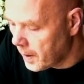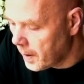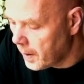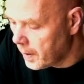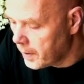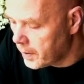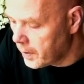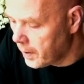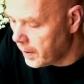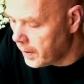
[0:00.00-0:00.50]

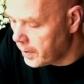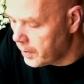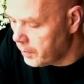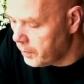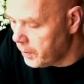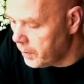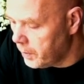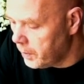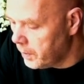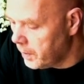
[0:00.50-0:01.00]
So there's a
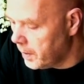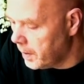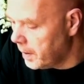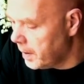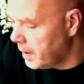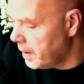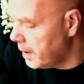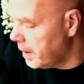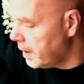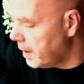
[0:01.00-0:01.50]
real
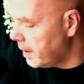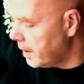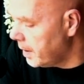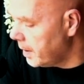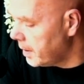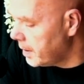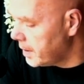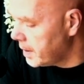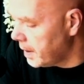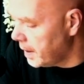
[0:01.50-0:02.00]

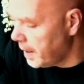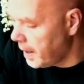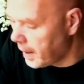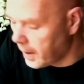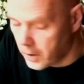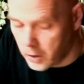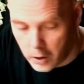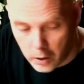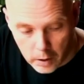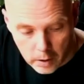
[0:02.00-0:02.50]

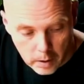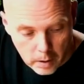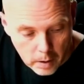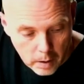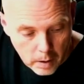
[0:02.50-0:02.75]
selection.